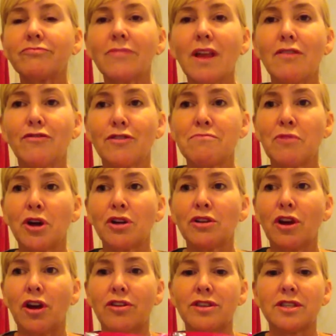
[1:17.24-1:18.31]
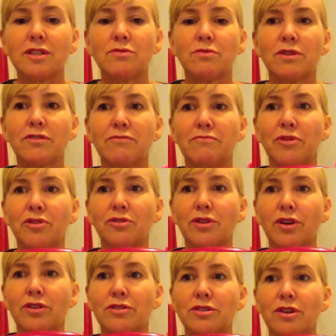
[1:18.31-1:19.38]
from Model Co. This is one of Model
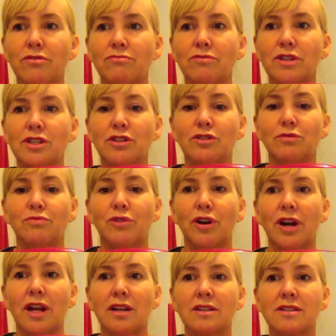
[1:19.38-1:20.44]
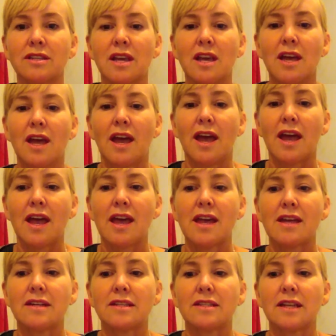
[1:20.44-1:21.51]
Co's original products,
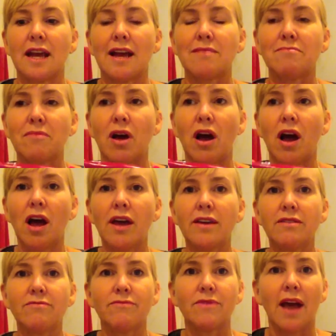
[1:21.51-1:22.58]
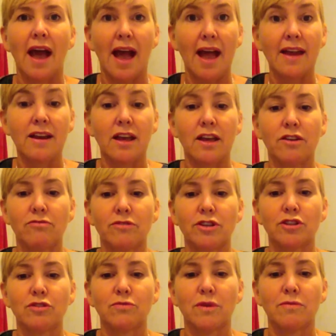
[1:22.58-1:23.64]
and I had an
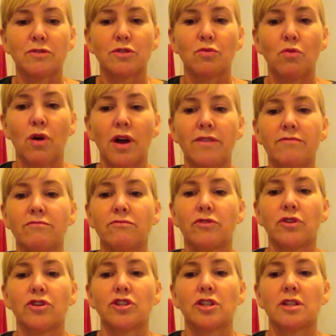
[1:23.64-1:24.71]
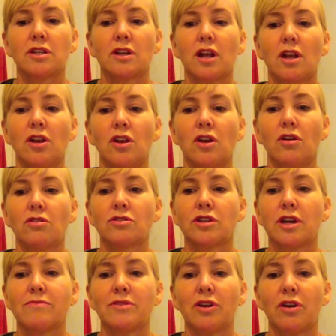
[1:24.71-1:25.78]
original one. It was a white version a long
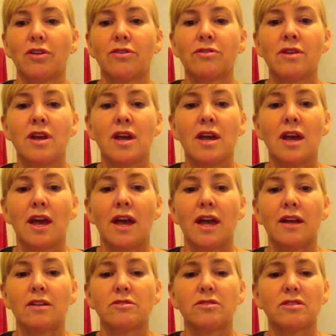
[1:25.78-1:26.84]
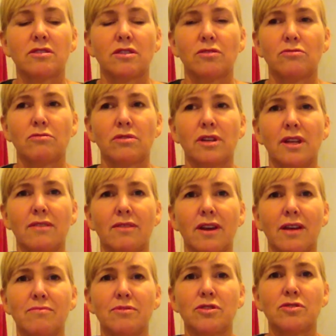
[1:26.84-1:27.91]
time ago, and I don't know what ever
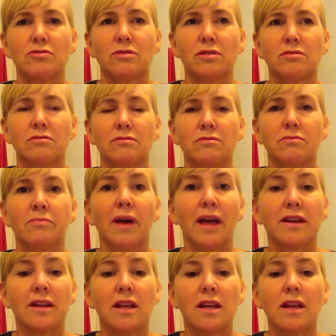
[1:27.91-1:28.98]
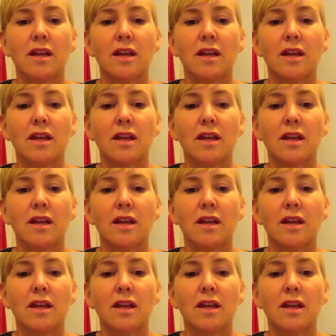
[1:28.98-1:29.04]
happened to it, but